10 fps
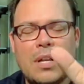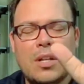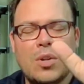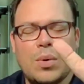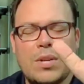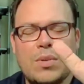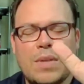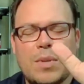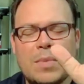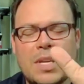Lord, that you give
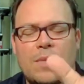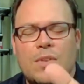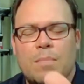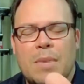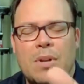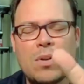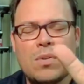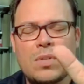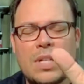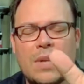them gifts of
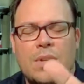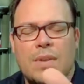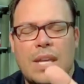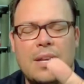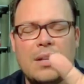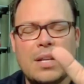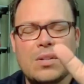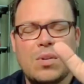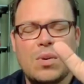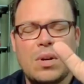miracles, gifts of healings,
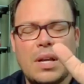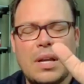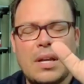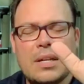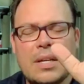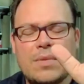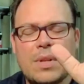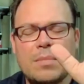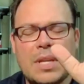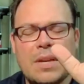Lord gives
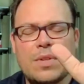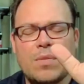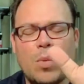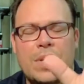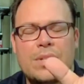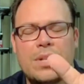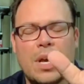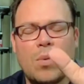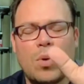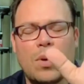them gifts of wisdom,
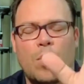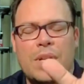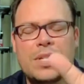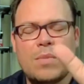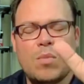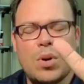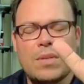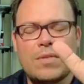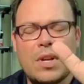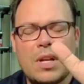uh, word of wisdom, word
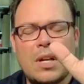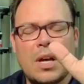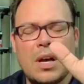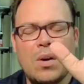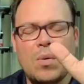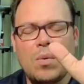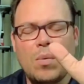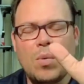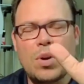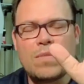of uh,
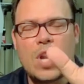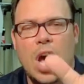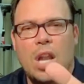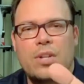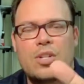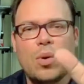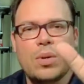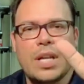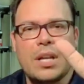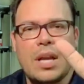word of knowledge, Lord.
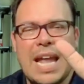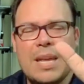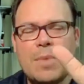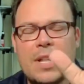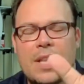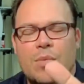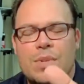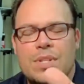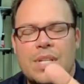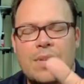That anybody that can
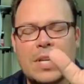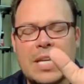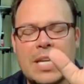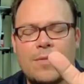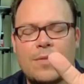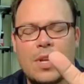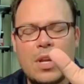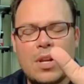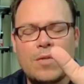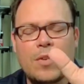receive a gift
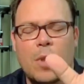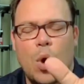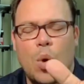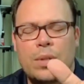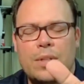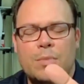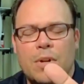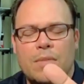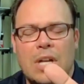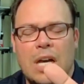from the Holy Spirit
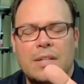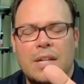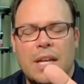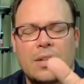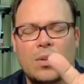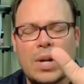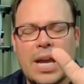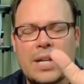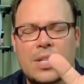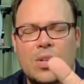of God tonight, Lord, I
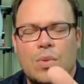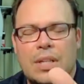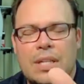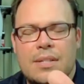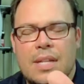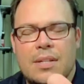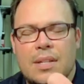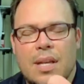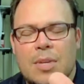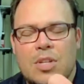ask that you release that to
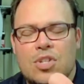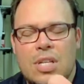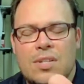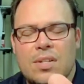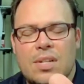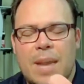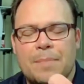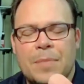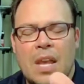them in Jesus' name.